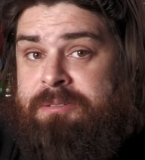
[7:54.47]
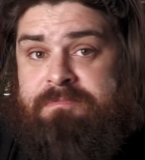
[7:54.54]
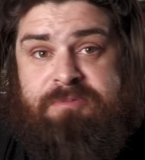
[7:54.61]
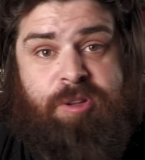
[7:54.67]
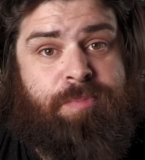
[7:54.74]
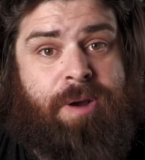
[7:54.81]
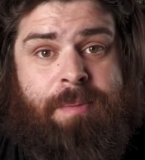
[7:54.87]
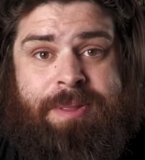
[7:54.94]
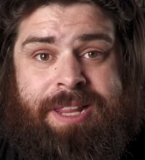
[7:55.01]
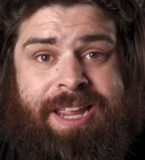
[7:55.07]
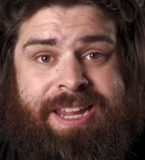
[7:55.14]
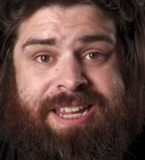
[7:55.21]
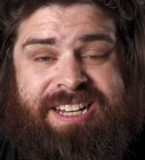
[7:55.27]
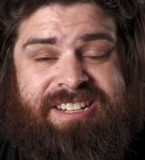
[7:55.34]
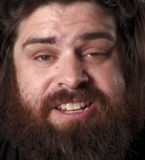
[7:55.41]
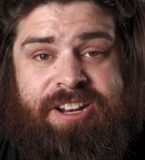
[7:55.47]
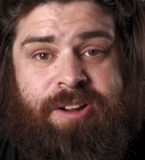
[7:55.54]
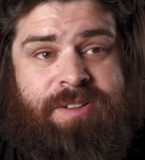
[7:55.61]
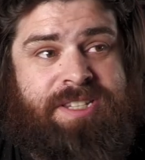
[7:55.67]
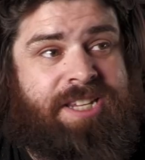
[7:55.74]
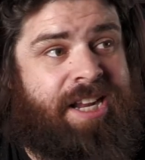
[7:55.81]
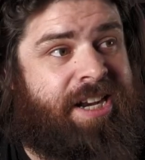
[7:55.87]
you'll probably like it.
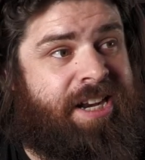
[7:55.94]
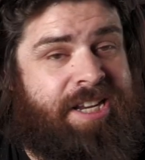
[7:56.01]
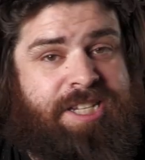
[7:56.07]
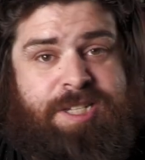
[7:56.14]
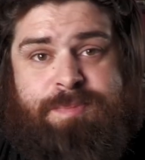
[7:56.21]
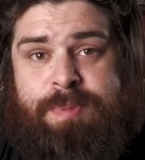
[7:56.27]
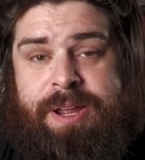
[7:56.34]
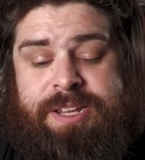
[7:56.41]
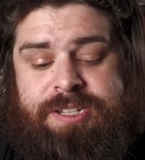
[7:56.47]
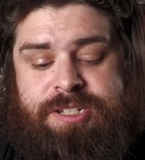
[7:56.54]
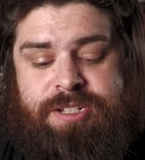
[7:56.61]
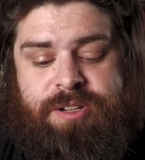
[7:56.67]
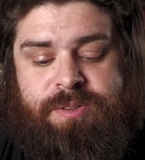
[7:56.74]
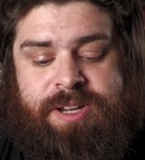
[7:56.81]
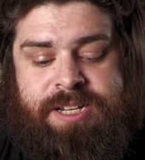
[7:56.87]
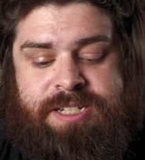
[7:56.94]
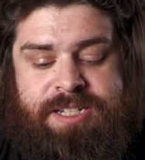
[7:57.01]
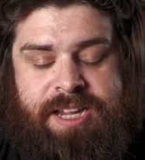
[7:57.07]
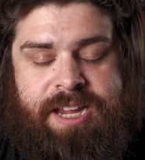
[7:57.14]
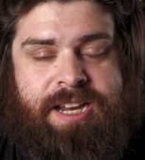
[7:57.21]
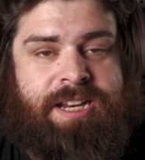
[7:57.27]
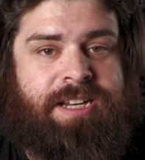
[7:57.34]
It's got a nice spice to it
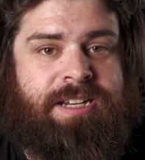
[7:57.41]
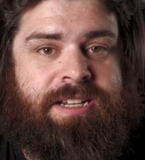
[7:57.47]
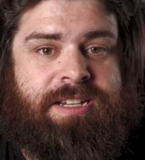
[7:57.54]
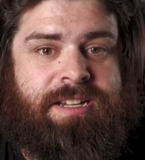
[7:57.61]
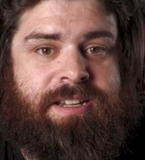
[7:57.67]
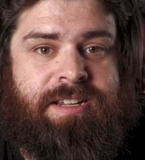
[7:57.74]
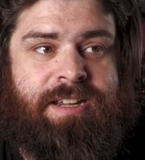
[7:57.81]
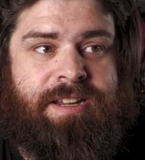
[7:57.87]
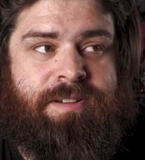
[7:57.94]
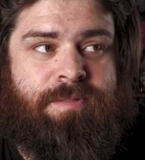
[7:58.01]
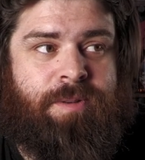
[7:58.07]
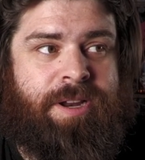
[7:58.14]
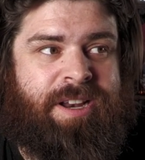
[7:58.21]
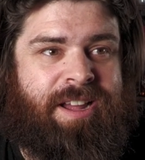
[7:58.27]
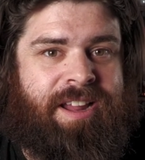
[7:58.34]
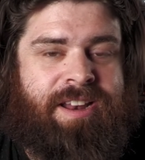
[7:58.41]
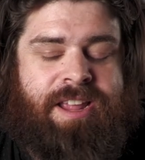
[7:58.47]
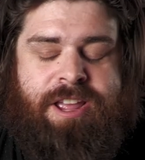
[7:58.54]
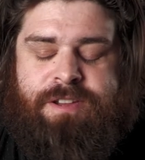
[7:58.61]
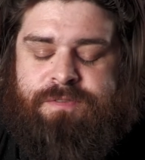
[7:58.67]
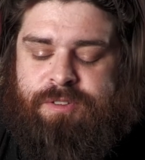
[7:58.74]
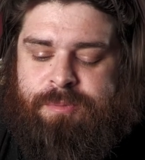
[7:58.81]
and whatnot.
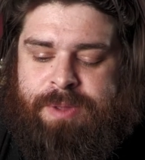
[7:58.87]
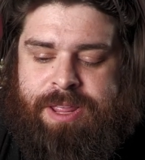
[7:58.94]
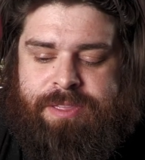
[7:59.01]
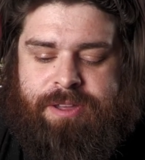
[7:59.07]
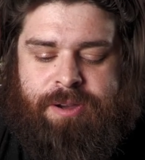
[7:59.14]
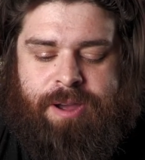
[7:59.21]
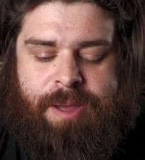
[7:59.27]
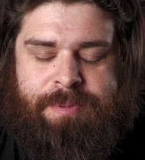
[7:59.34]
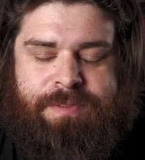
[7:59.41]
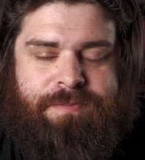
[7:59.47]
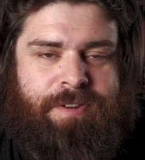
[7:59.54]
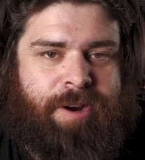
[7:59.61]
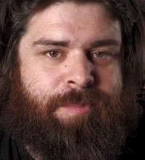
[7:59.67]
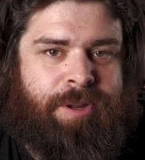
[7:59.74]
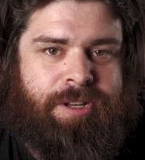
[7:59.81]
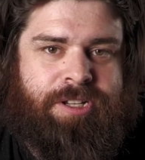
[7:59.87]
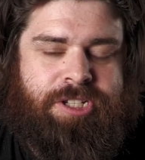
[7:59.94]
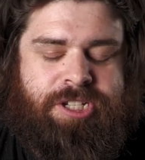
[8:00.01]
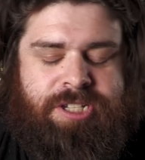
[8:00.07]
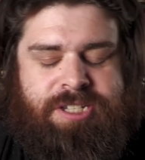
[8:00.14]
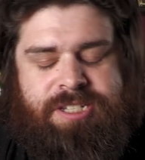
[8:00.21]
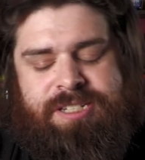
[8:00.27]
For me though, I mean, Fireball is
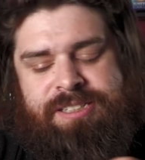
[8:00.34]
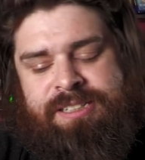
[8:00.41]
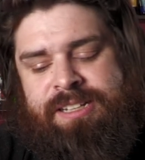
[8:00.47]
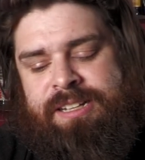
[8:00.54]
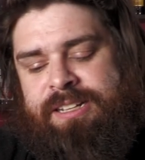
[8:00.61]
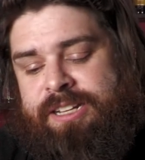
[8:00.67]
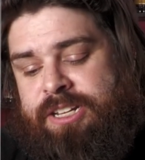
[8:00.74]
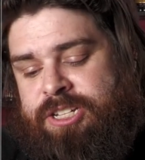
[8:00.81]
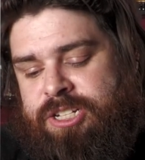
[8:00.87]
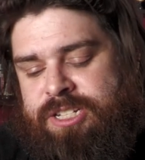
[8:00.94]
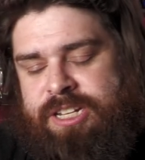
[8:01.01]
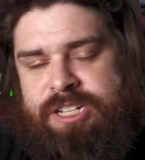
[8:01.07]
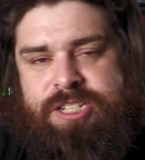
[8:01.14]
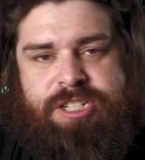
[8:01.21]
just, it's